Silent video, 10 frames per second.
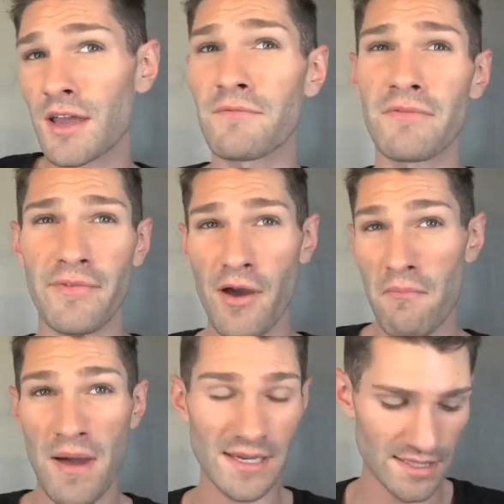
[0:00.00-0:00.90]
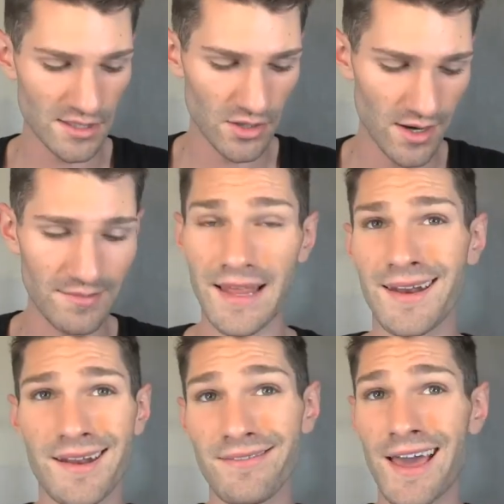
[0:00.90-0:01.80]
If on my skin tone I'm light enough